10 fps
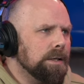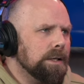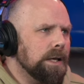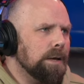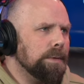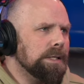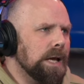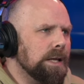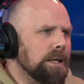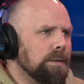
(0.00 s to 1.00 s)

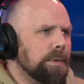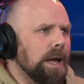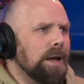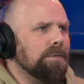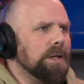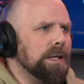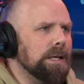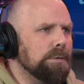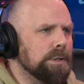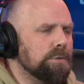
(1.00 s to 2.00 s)
imitating and behaving like
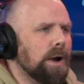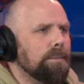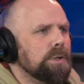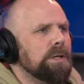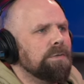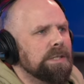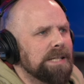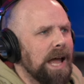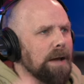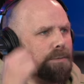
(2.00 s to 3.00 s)
he was the tribal chief in his
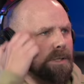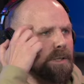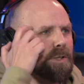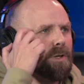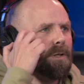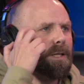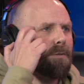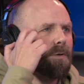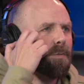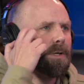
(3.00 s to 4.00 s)
absence. Surely that would have been